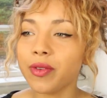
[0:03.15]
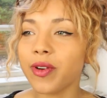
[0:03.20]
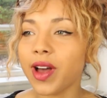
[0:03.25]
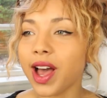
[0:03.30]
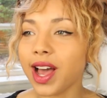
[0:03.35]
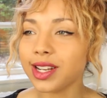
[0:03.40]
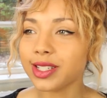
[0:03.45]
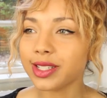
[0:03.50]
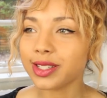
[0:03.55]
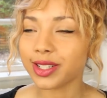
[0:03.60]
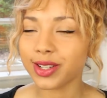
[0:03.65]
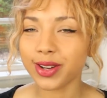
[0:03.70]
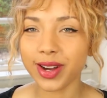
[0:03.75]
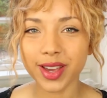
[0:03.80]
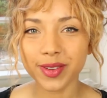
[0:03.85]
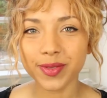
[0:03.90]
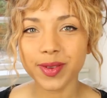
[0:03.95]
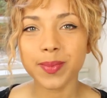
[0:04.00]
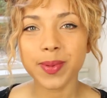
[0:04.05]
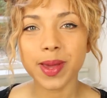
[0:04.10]
I've had
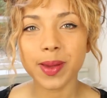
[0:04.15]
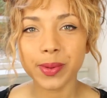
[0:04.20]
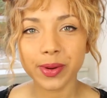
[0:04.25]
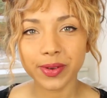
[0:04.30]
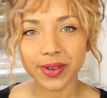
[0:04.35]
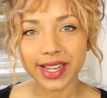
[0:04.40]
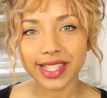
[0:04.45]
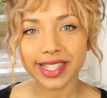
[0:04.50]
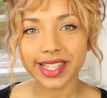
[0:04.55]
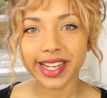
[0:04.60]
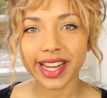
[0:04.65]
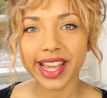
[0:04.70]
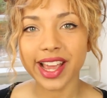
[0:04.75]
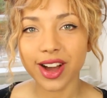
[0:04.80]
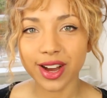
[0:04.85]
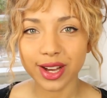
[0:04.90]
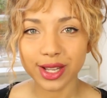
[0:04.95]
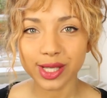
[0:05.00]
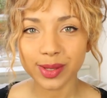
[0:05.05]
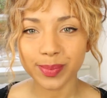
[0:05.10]
quite a few people recently
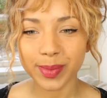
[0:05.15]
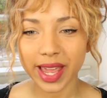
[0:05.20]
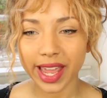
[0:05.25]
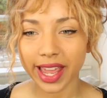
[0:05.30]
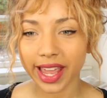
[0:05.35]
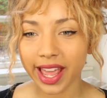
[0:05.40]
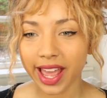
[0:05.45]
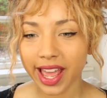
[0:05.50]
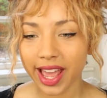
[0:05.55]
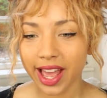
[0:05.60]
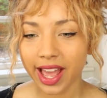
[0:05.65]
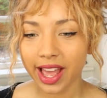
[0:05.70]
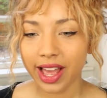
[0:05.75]
ask me,